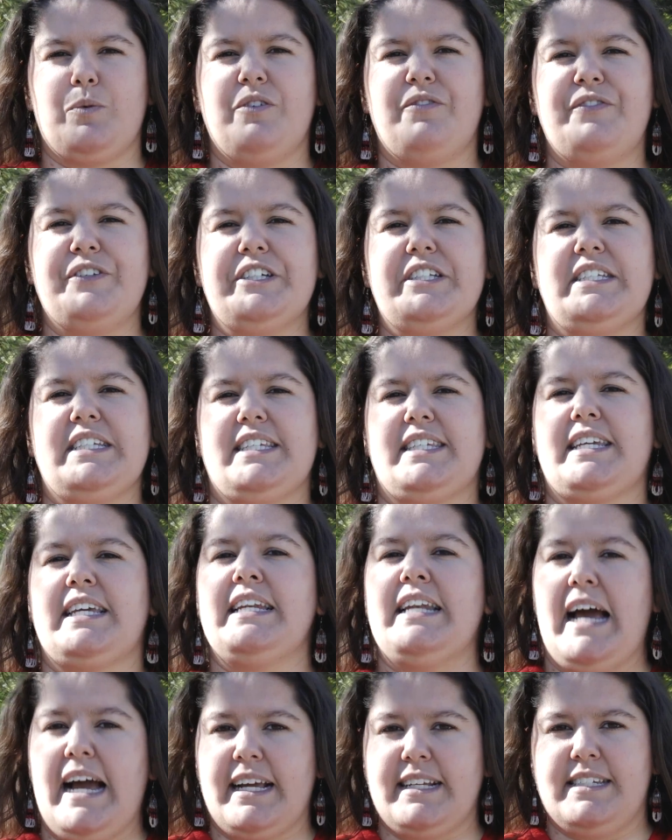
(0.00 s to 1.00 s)
will feel
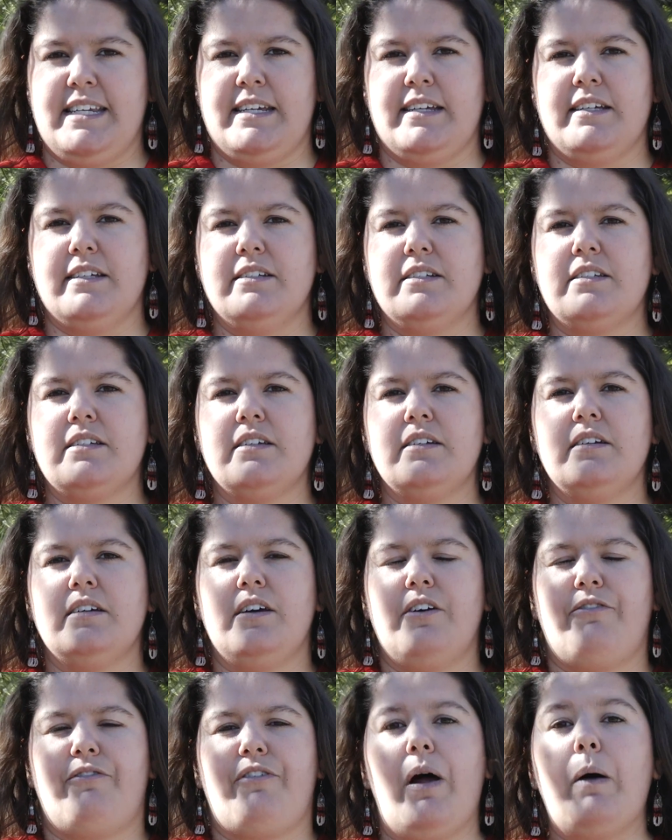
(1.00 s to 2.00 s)
disconnected
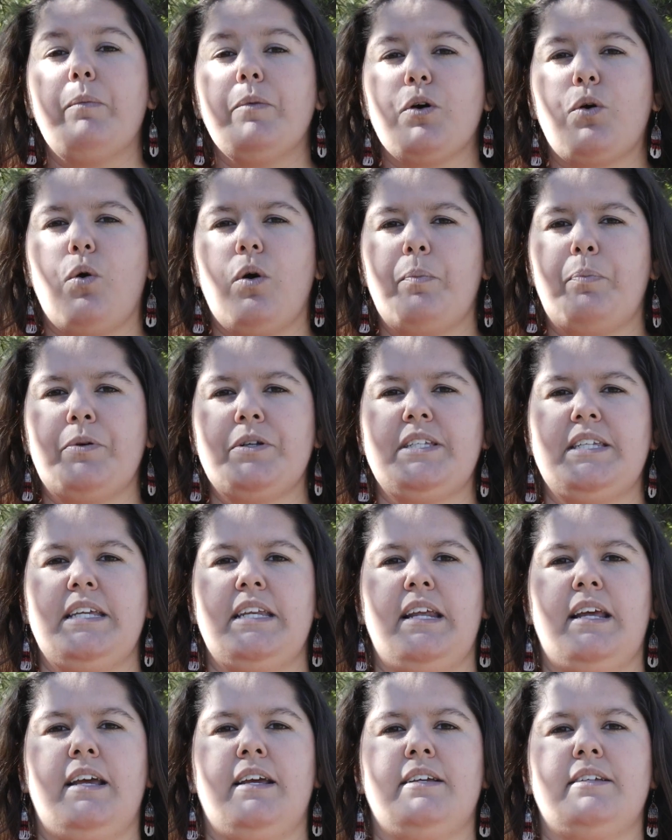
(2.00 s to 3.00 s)
from the court
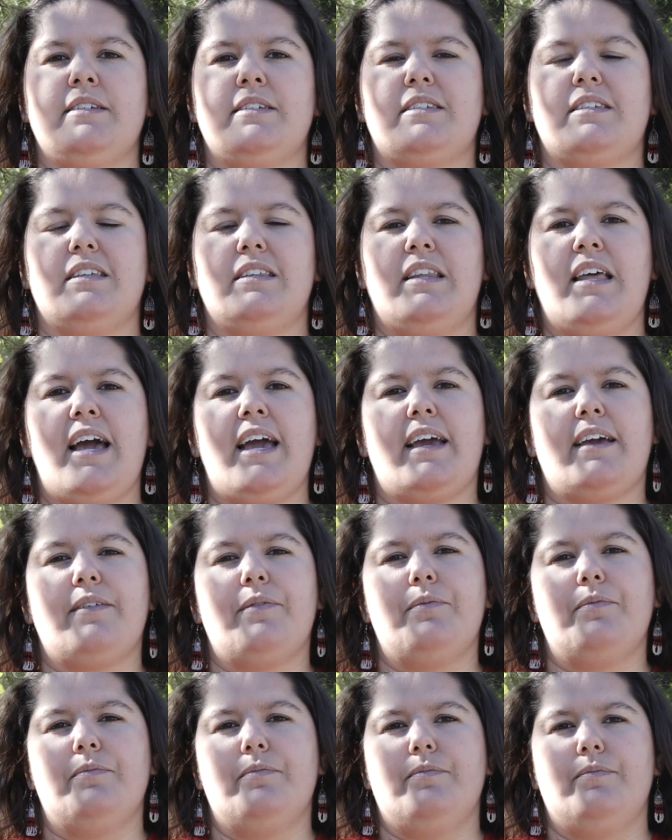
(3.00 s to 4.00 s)
proceedings, like
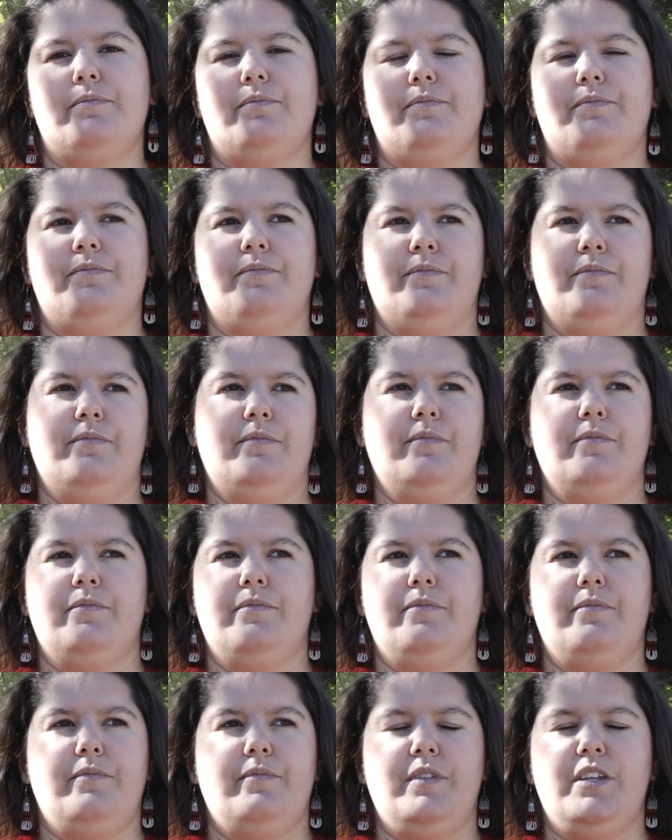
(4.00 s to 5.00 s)

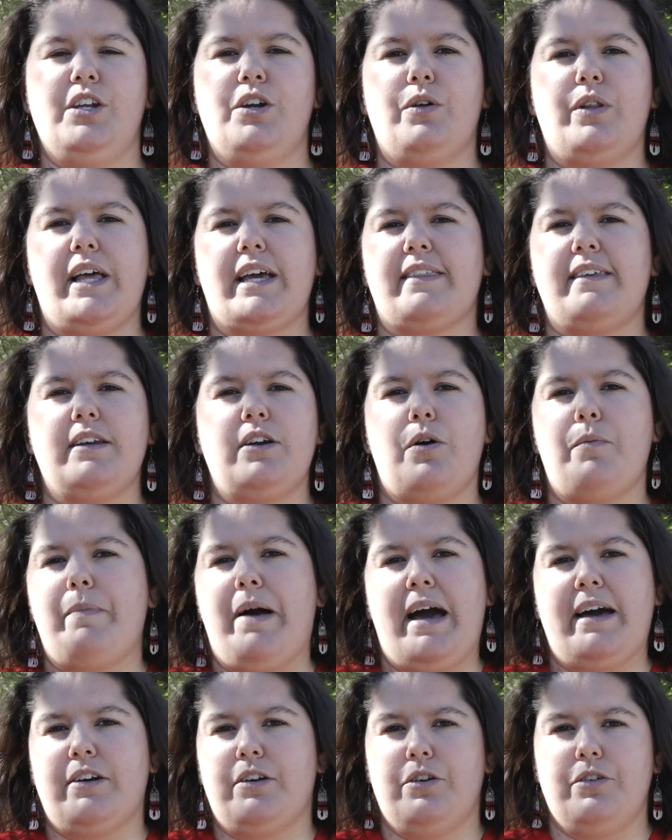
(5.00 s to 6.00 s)
they don't
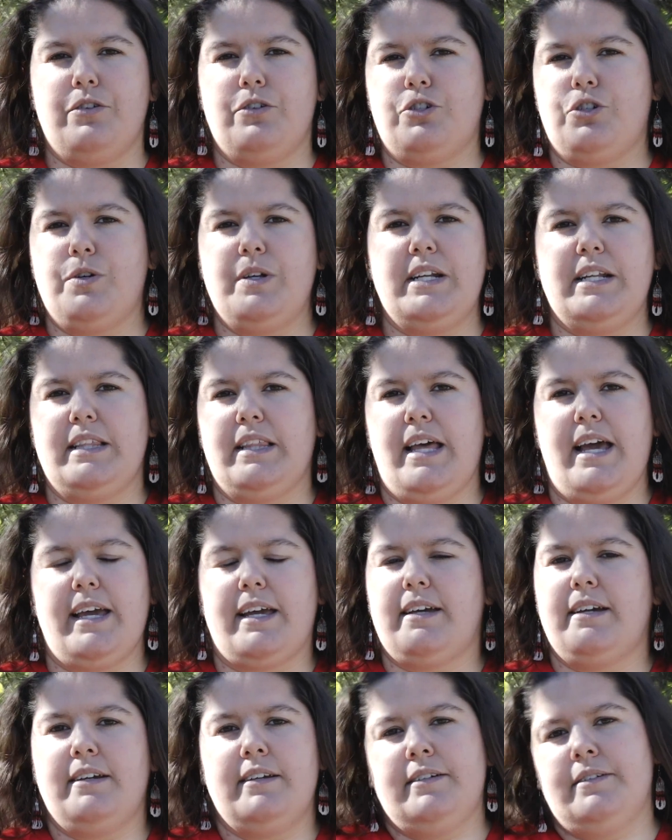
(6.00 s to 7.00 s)
matter. They're treated
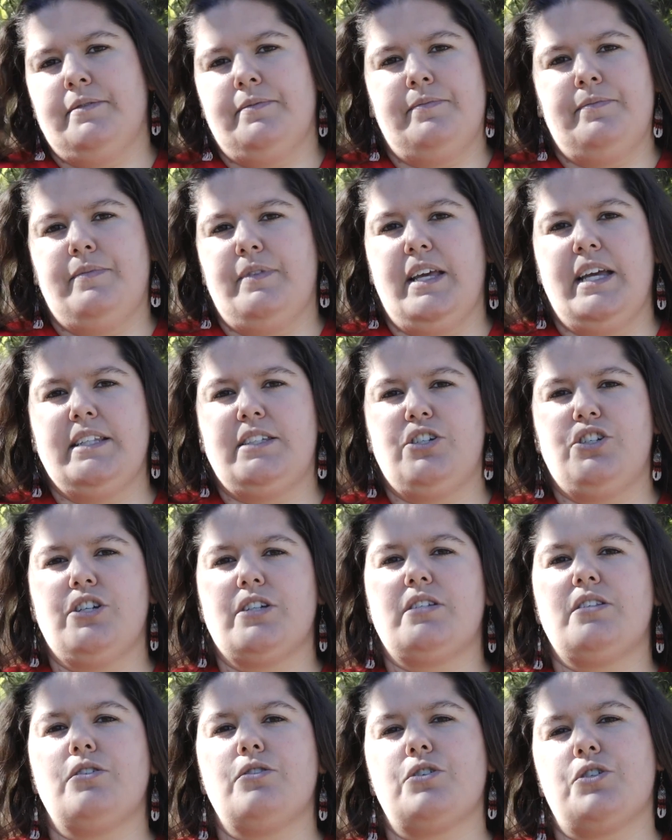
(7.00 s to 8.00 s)
like it's
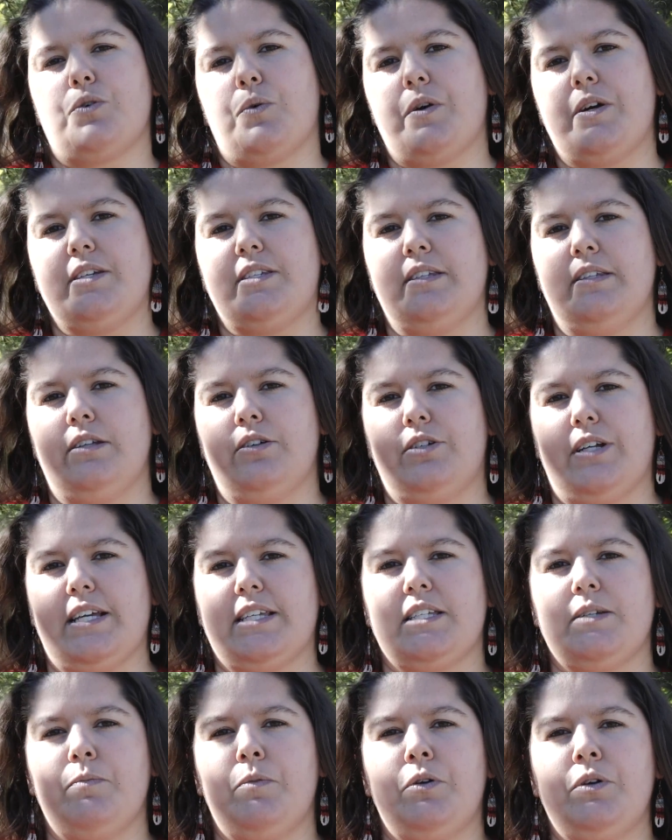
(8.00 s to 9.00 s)
just their stories and their
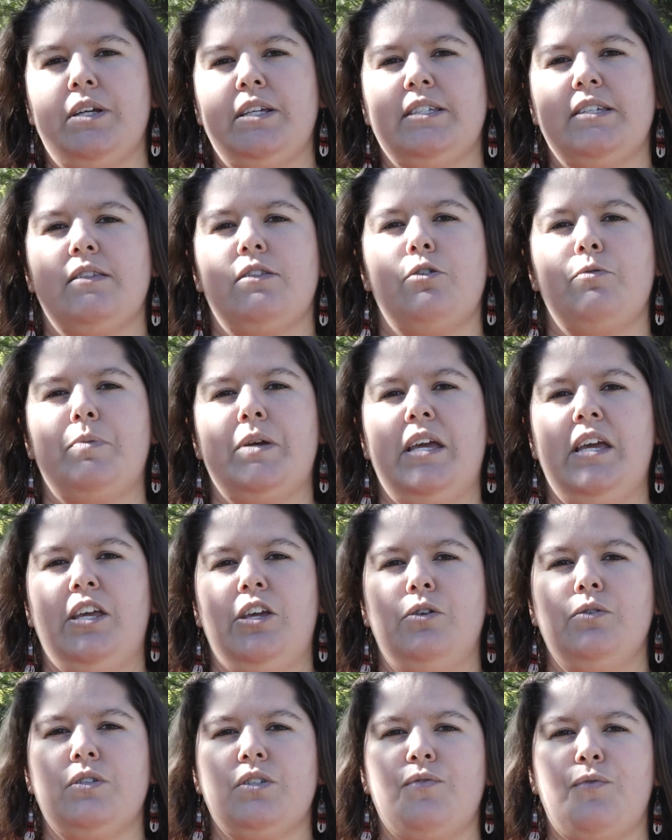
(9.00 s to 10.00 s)
testimonies that they're being
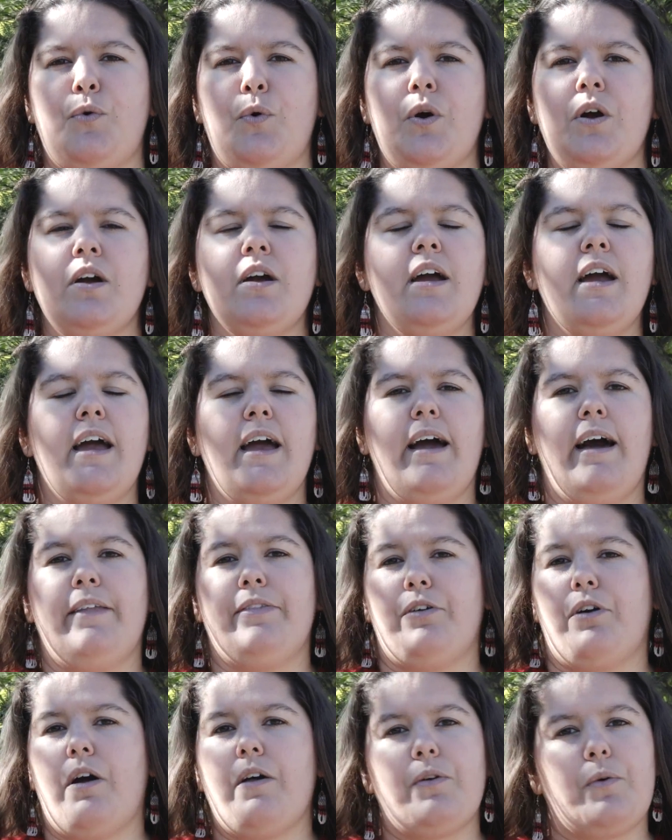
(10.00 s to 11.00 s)
used for,
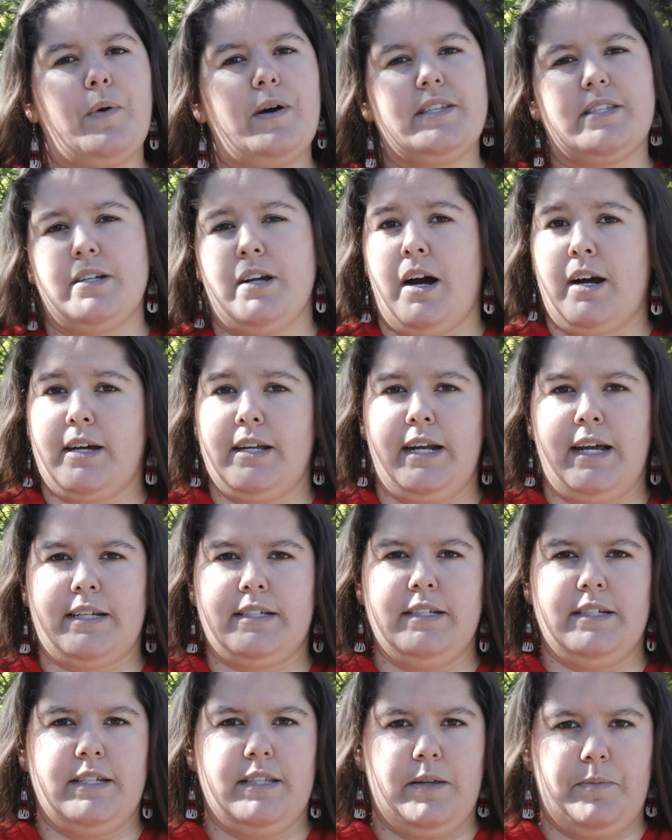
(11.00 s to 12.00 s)
and they're otherwise not
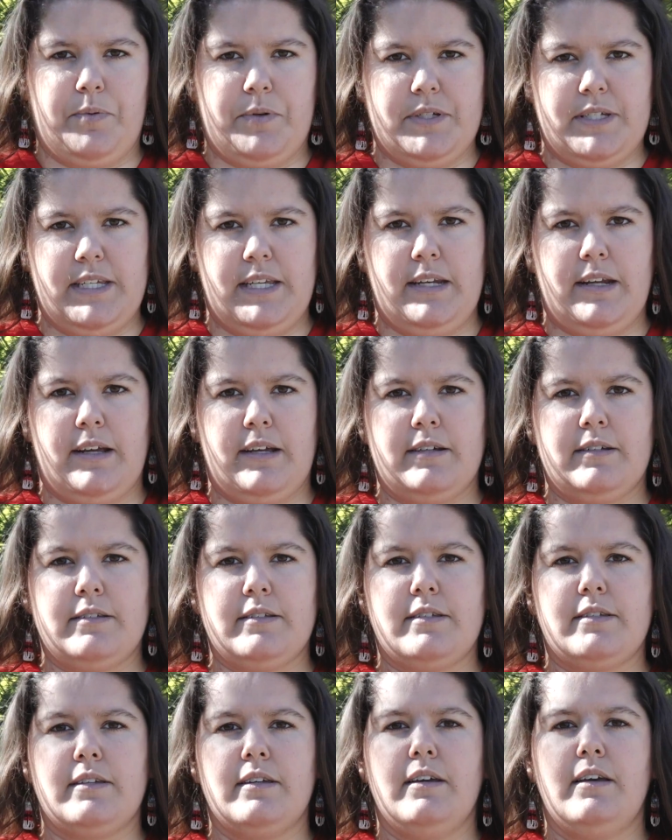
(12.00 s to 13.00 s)
connected to the
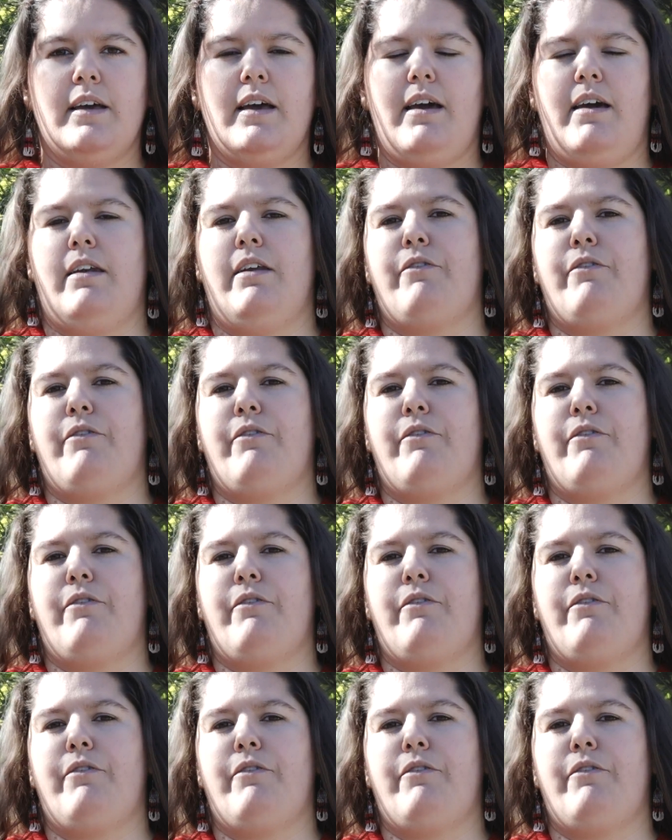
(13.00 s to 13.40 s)
proceedings. And